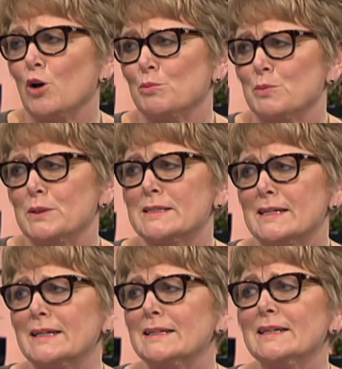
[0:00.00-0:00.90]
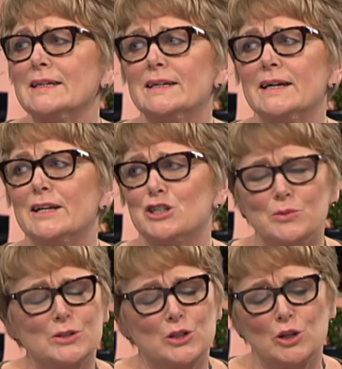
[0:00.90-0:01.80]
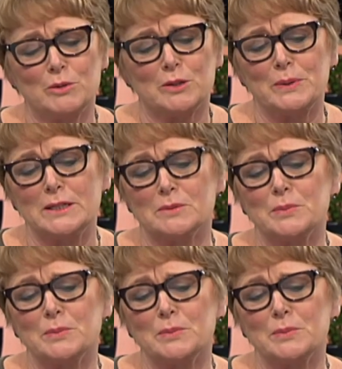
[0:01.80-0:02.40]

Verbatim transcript: Optimistic, and she was determined to beat it,